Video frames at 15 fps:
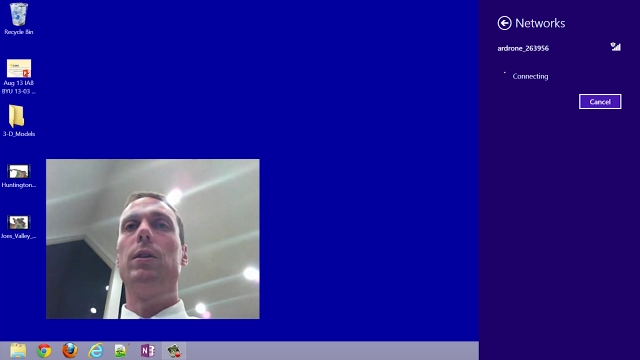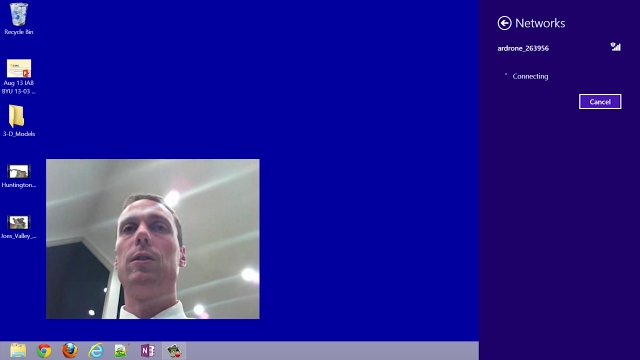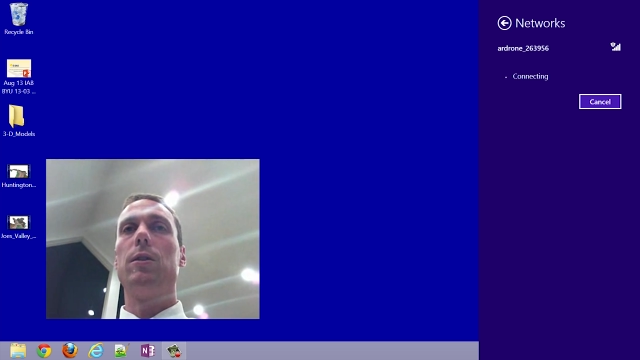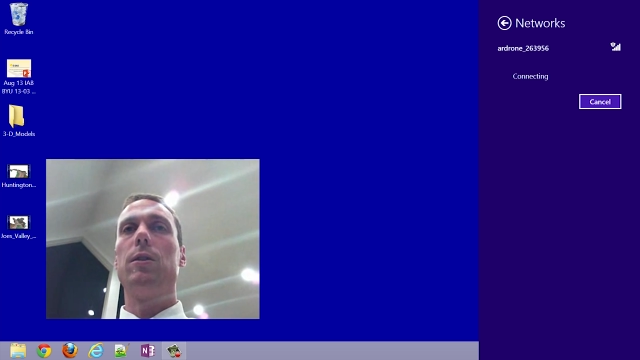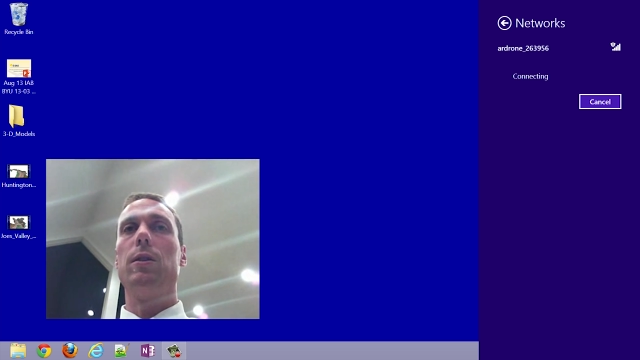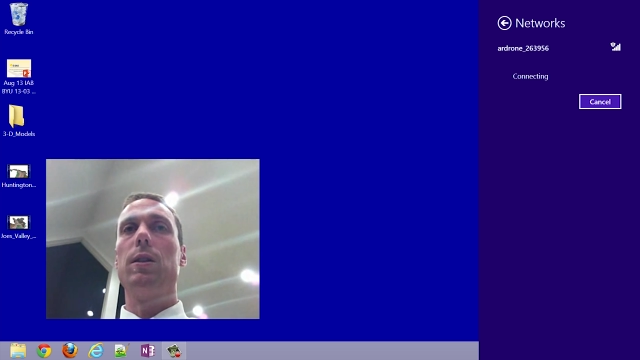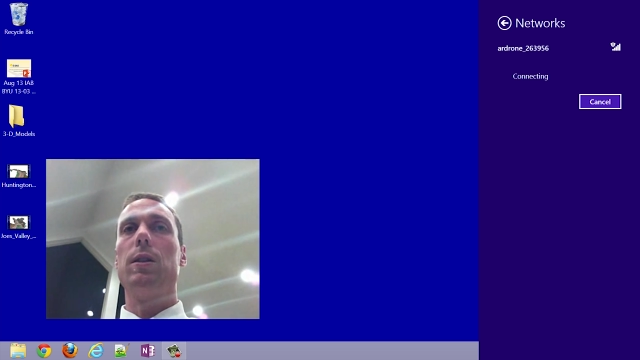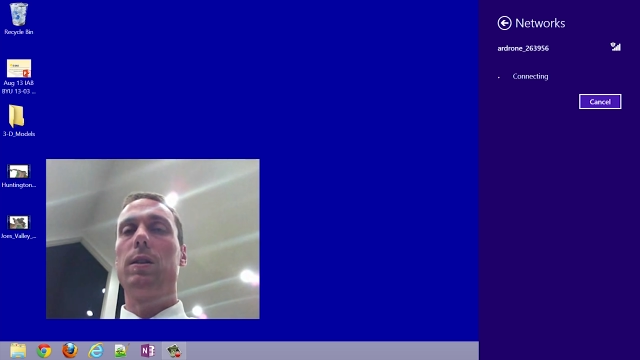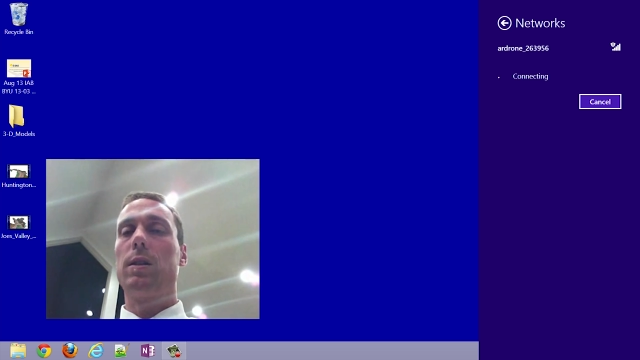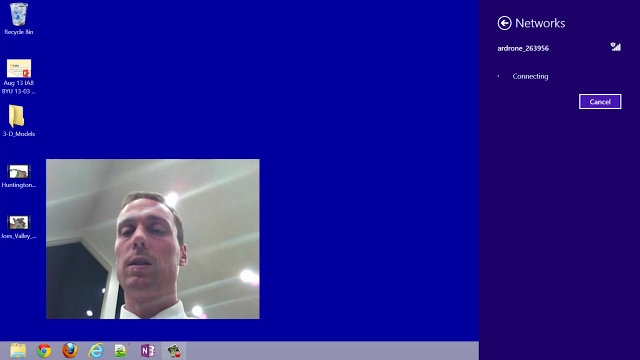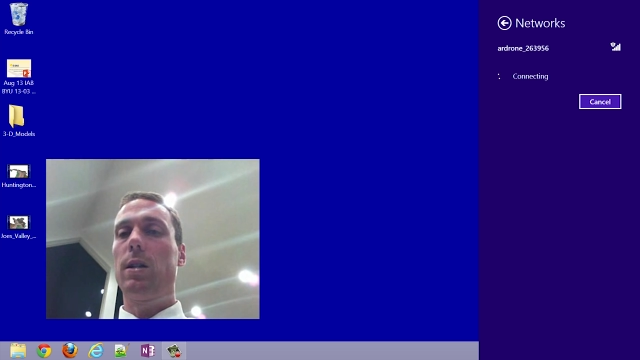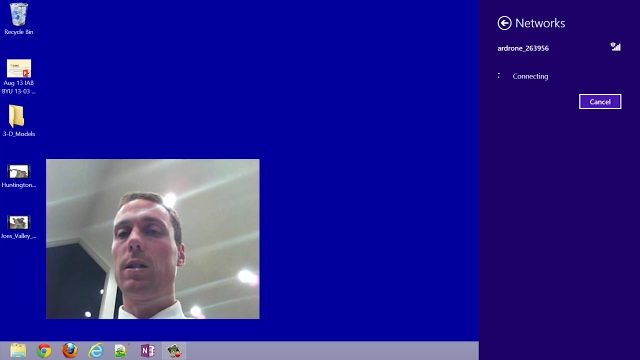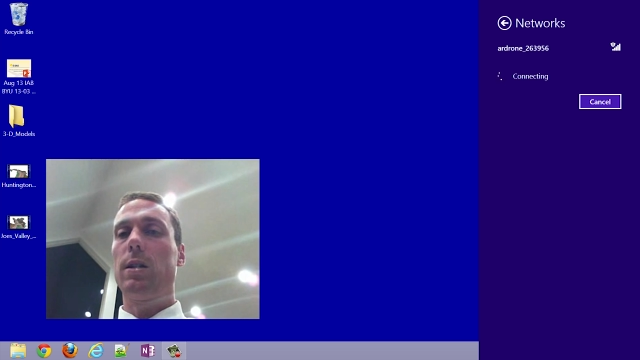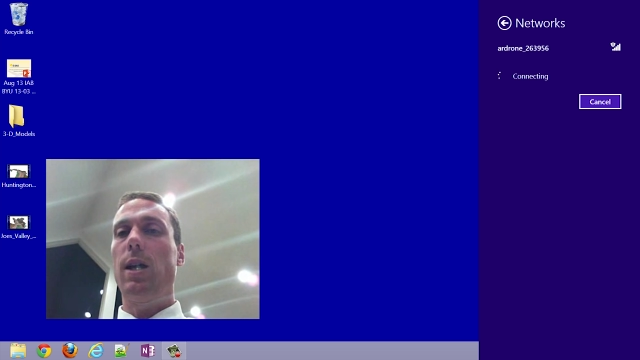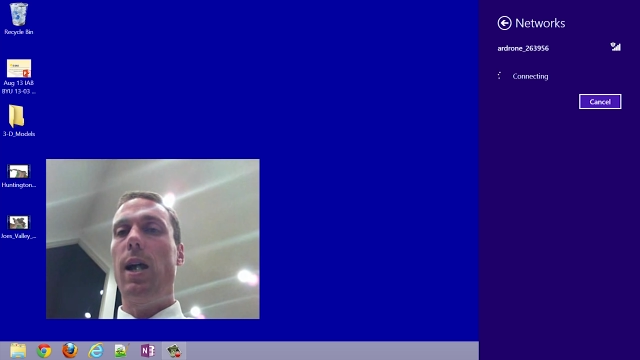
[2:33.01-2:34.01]
to
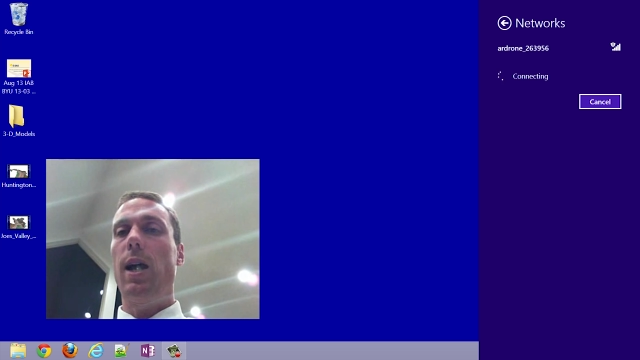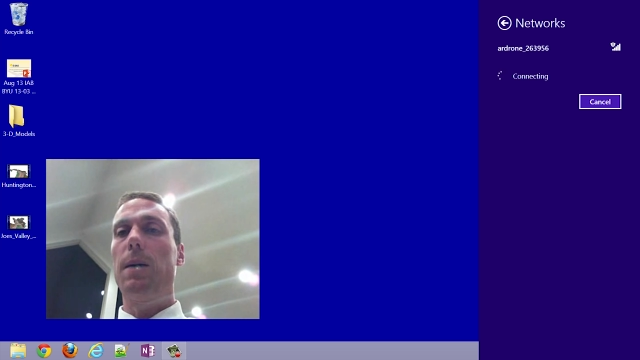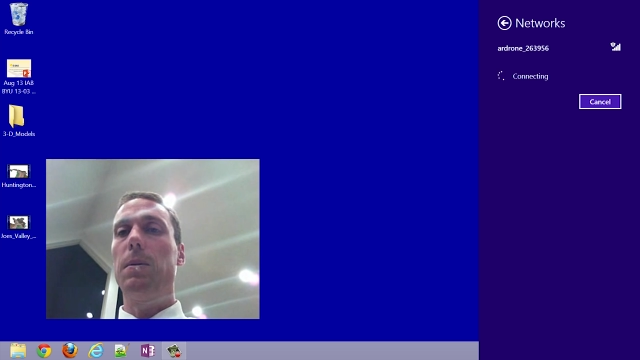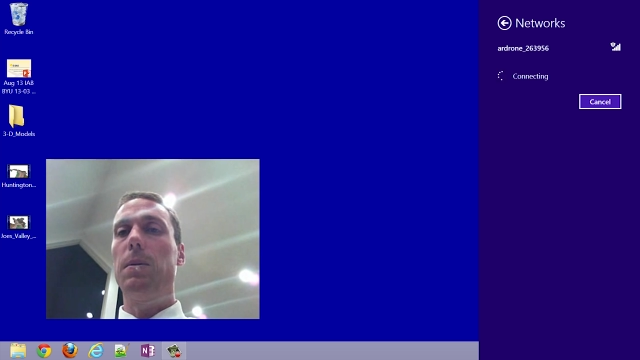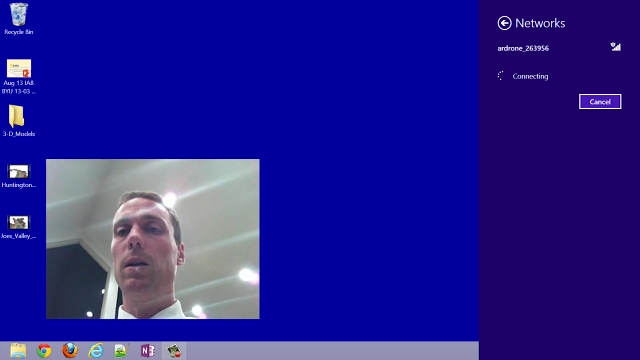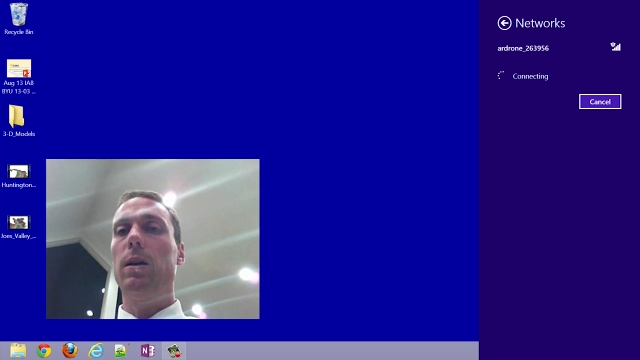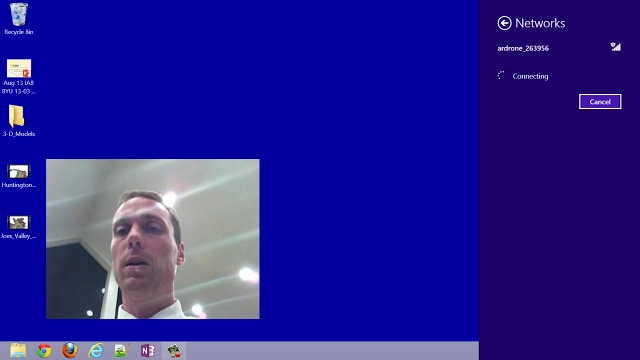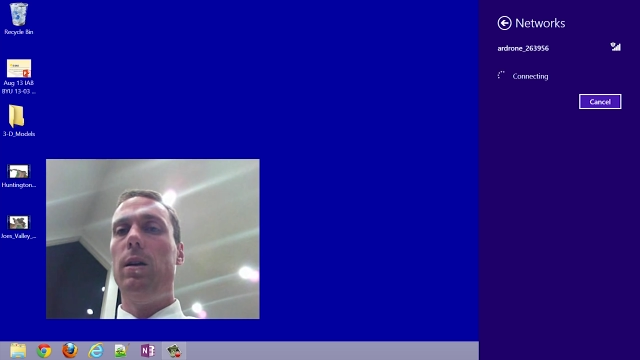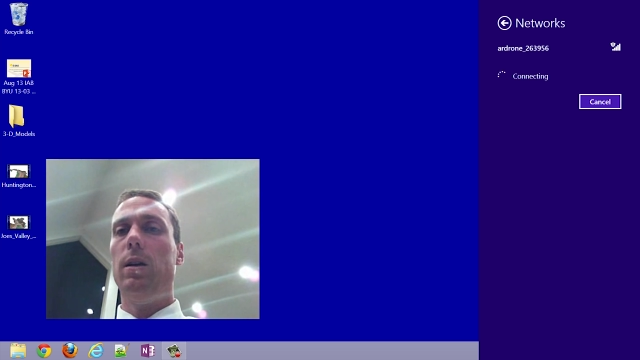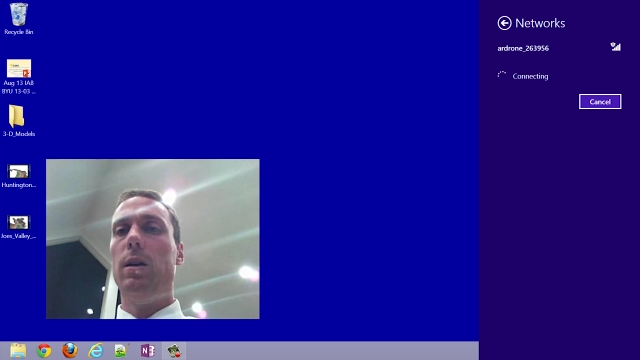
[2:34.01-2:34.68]
this tablet.